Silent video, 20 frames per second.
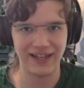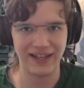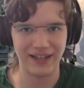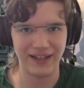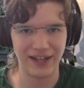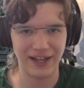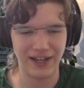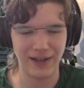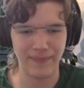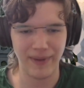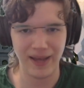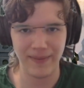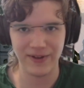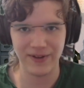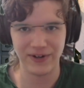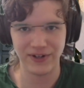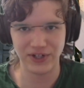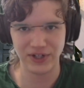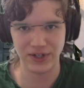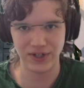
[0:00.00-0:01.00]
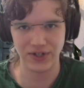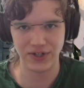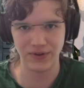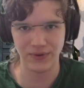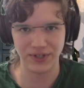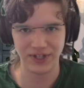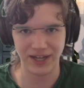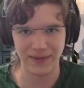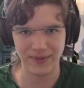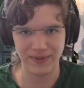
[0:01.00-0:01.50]
it like a baby on a church
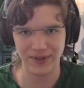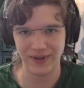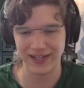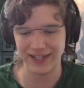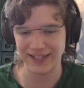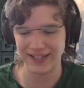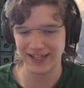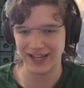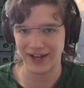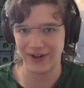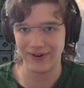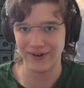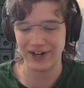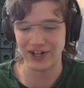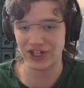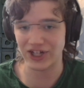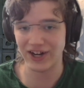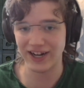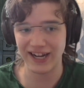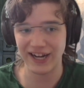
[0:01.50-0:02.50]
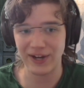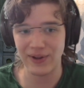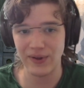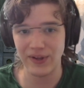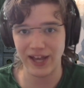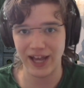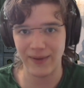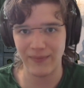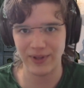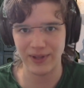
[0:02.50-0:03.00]
doorstep so I can start on a shiny new
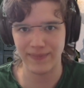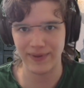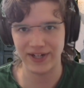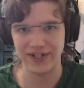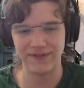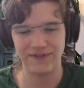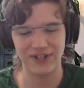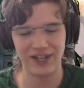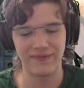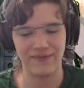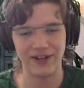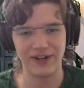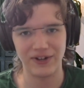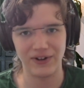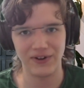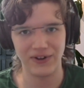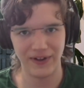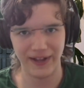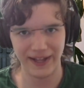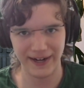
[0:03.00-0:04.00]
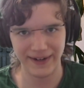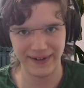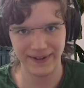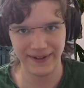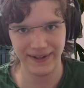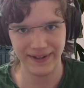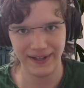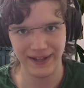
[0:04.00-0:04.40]
game with a bunch of stuff I don't know how to do.